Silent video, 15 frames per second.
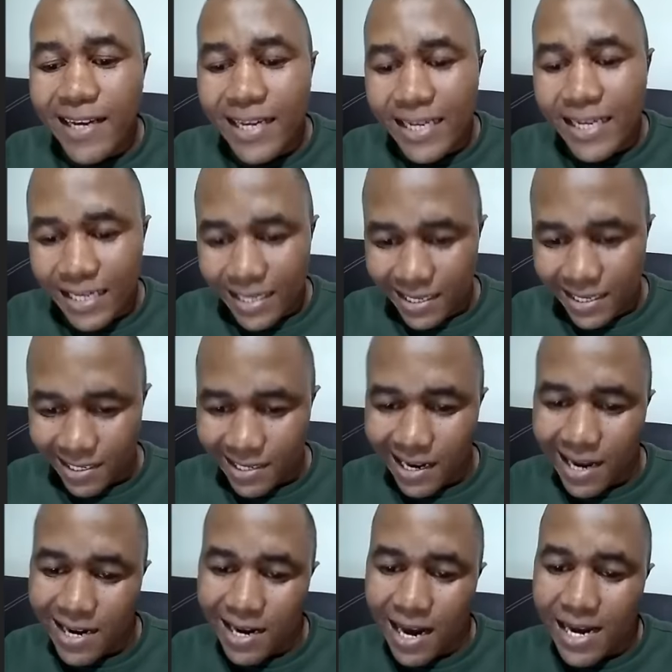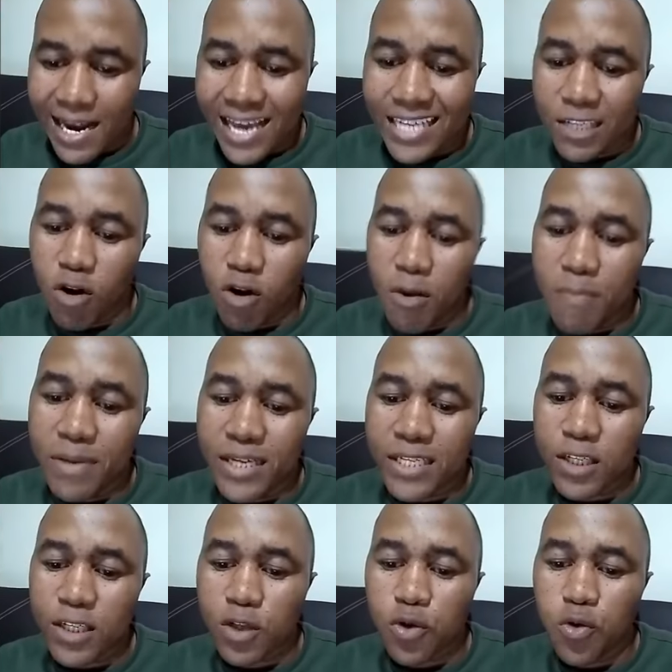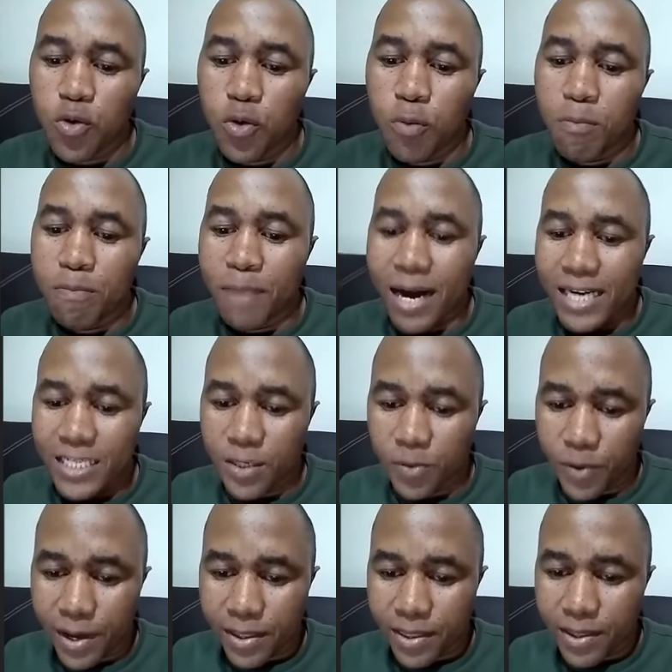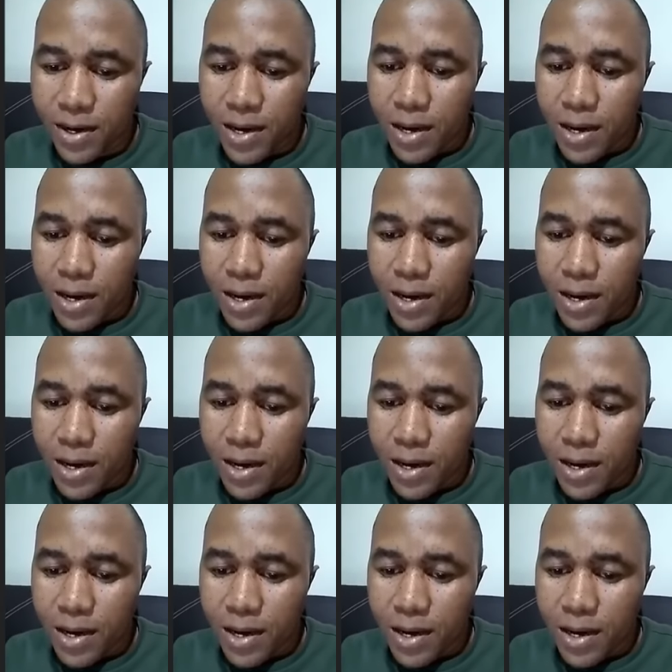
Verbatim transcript: in East London as compared to Butterworth,